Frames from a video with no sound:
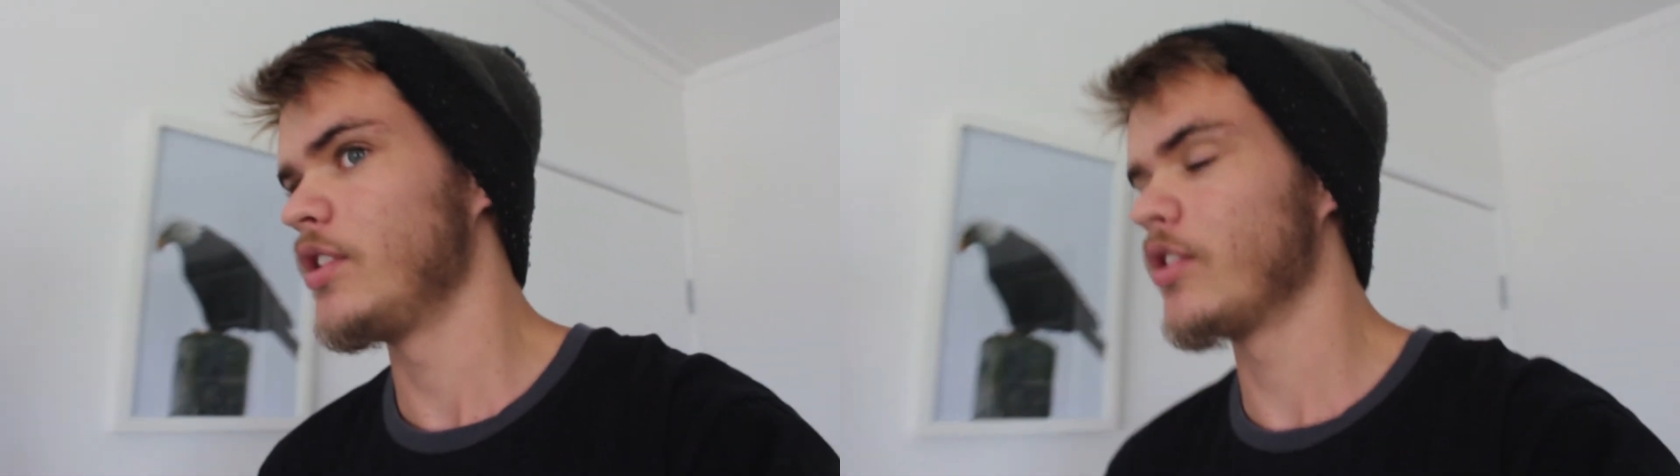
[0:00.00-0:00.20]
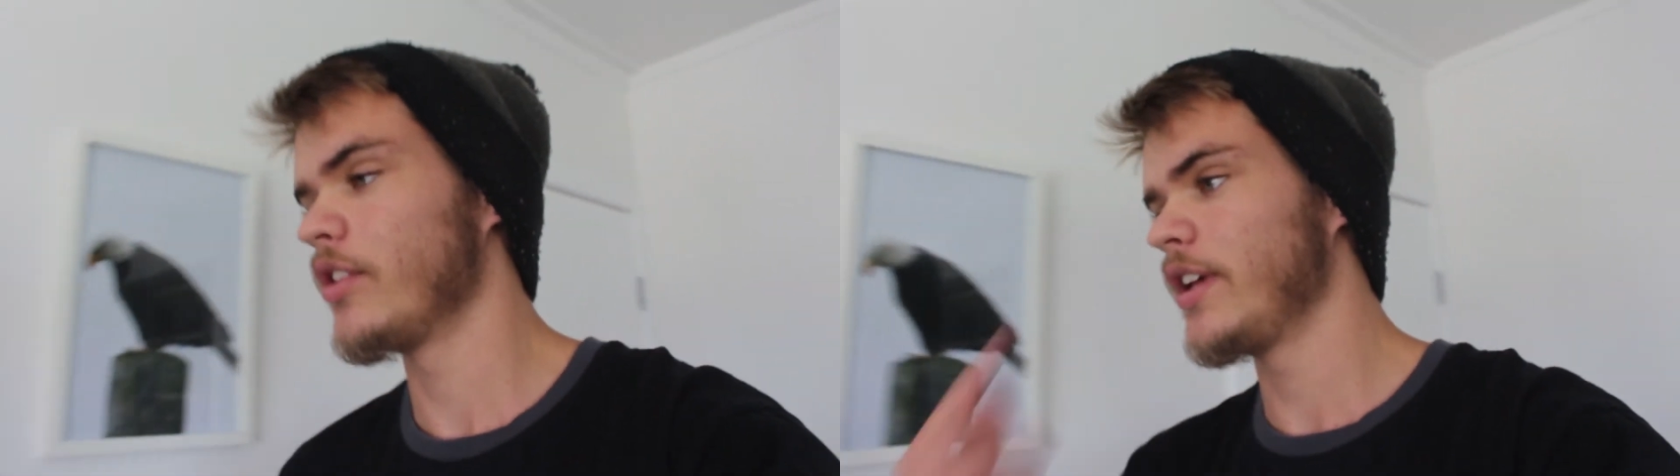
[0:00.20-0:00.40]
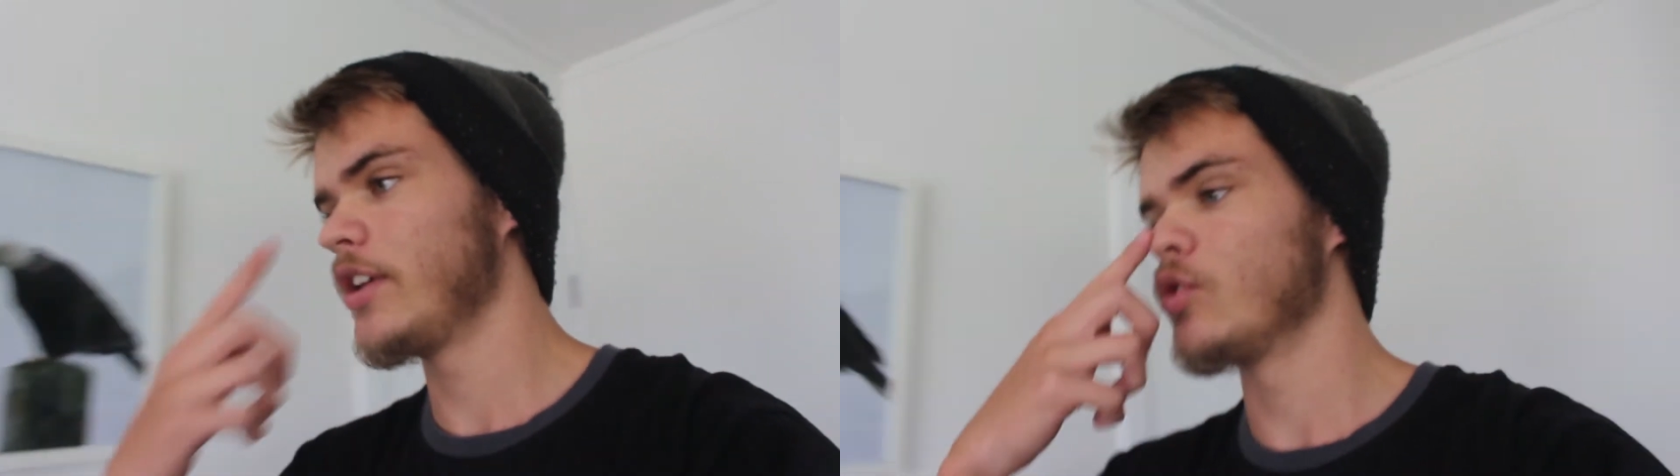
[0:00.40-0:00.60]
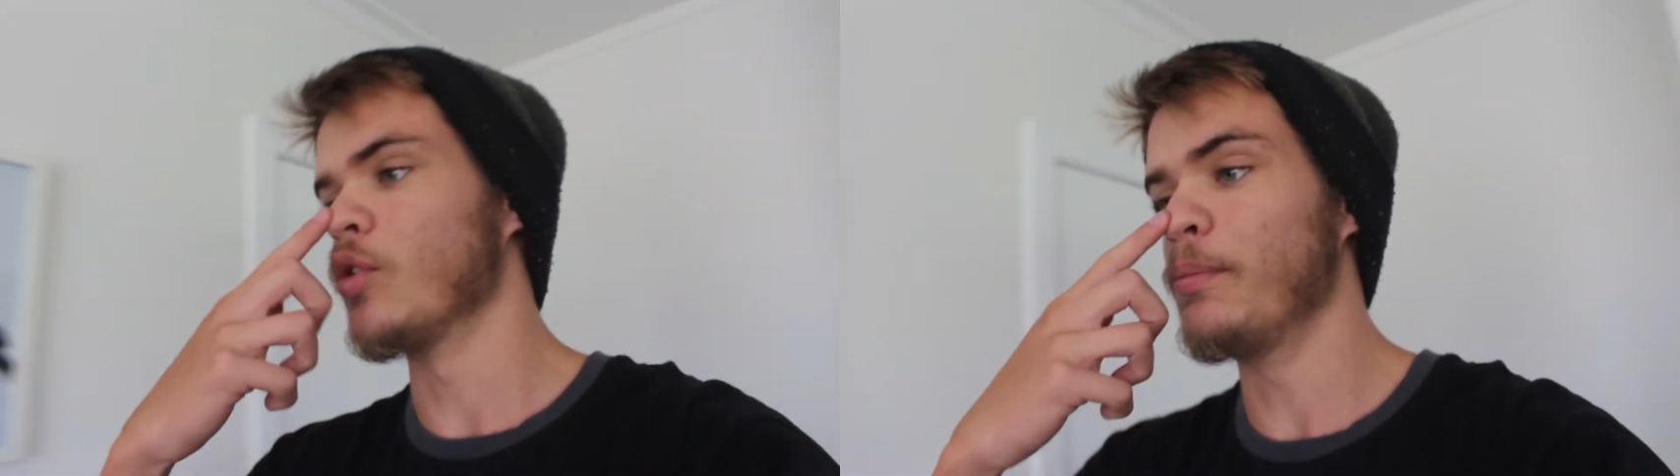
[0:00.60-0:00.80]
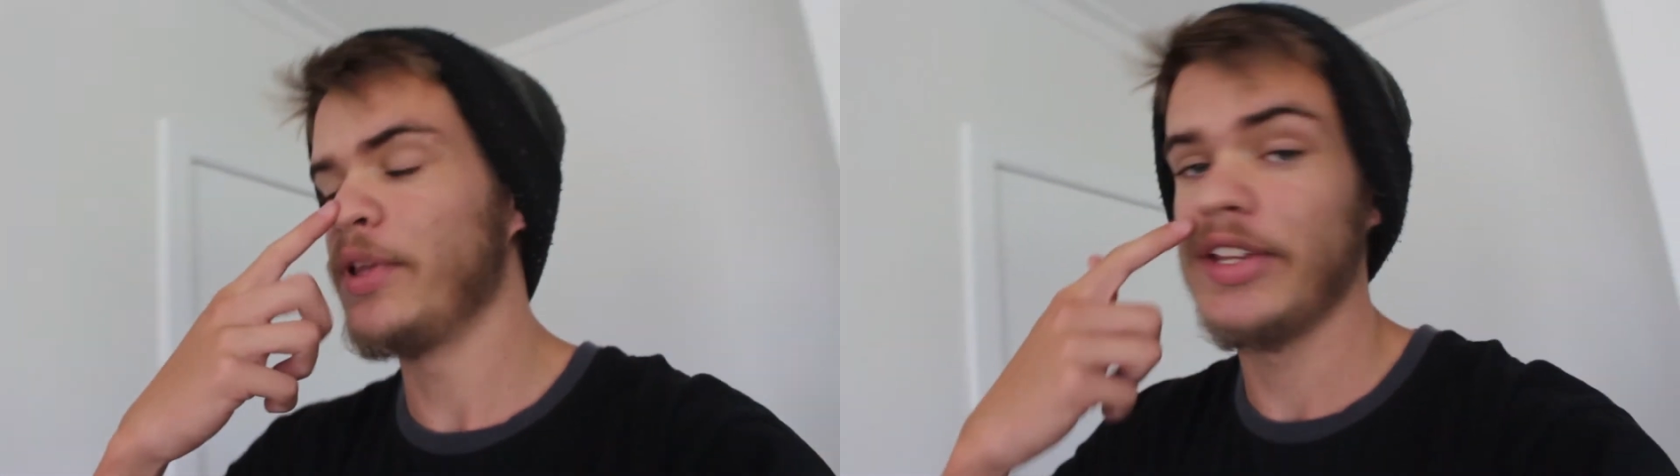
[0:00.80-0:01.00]
you gotta get to
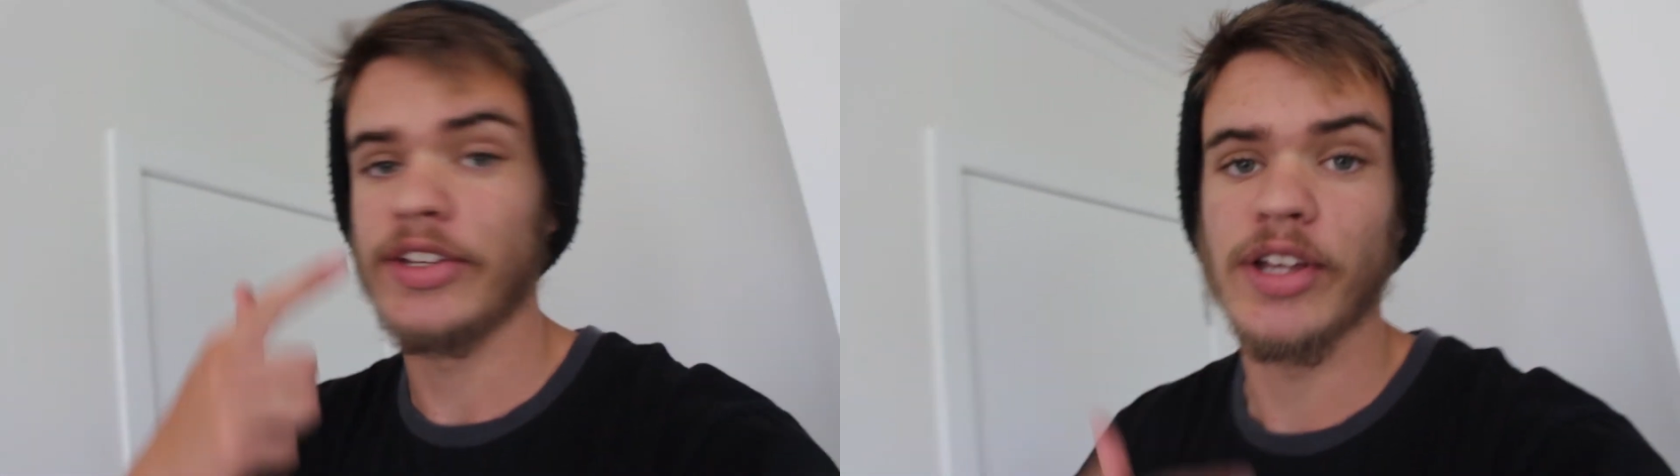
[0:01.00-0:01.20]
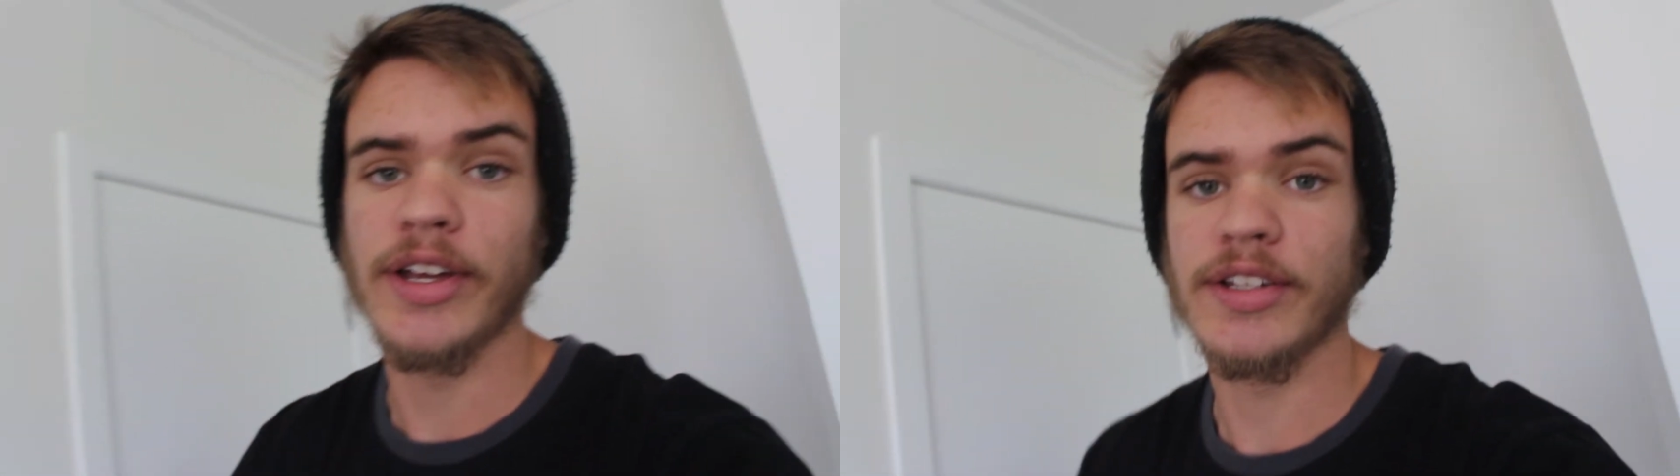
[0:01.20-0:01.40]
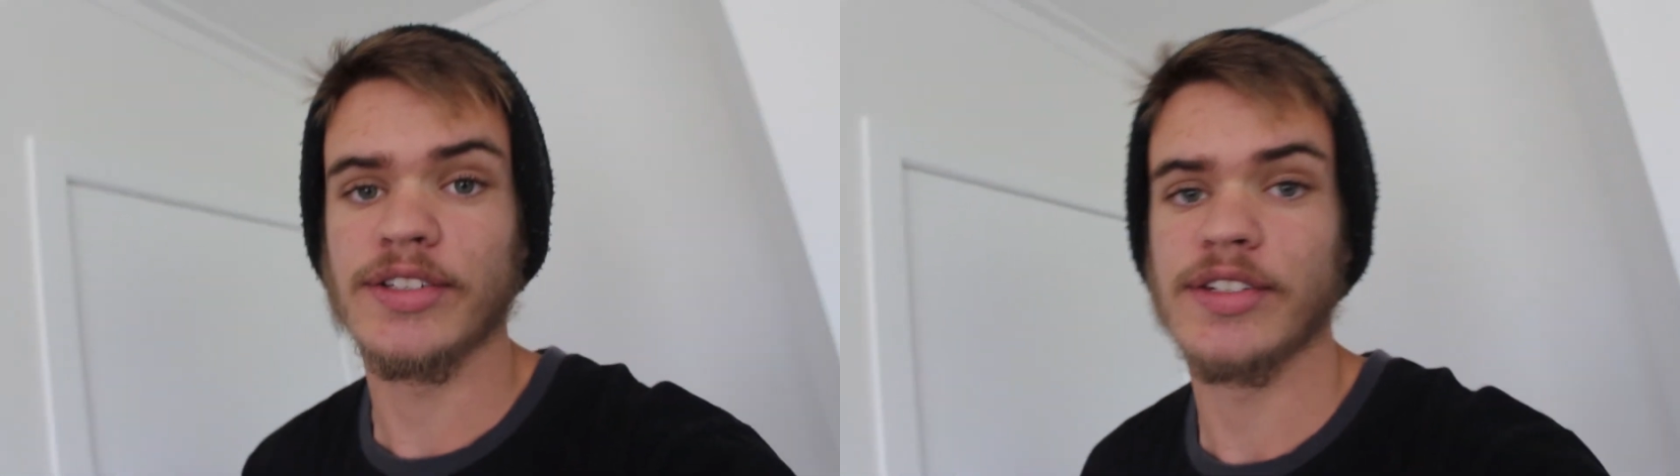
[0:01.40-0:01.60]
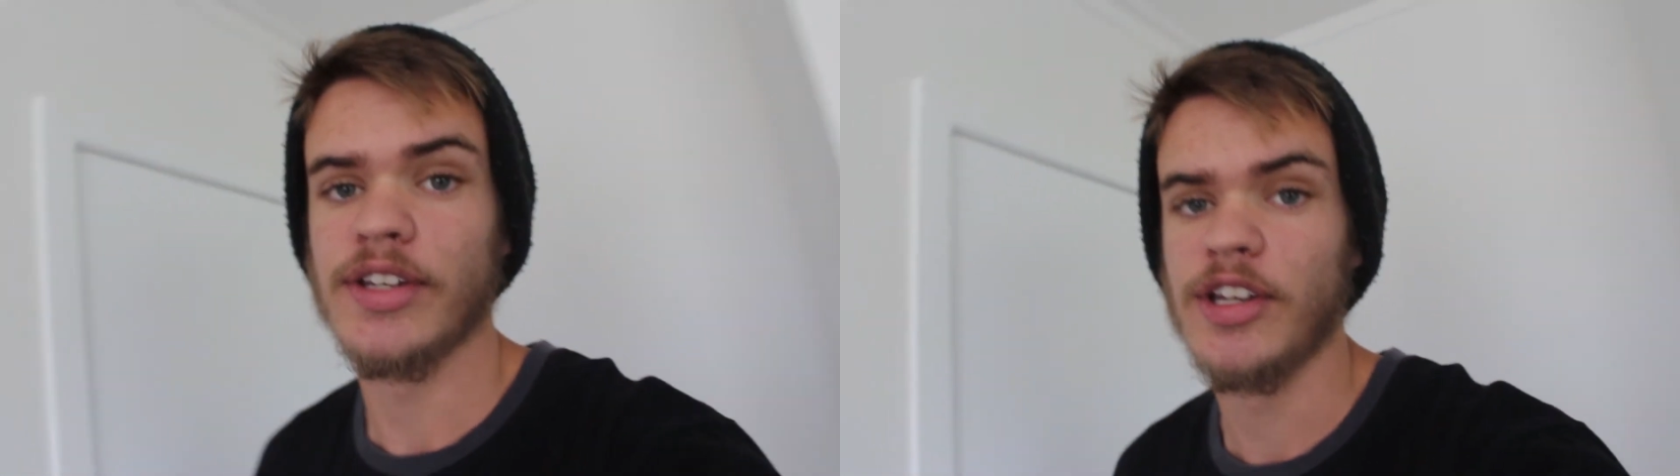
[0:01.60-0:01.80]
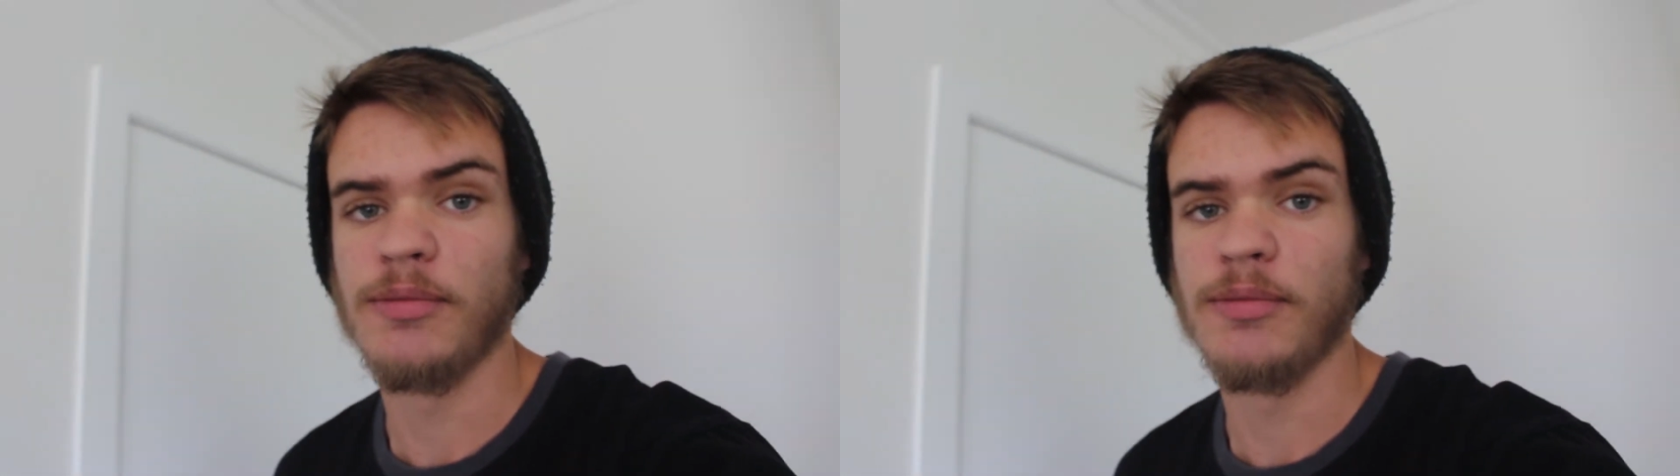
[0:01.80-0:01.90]
1 million likes.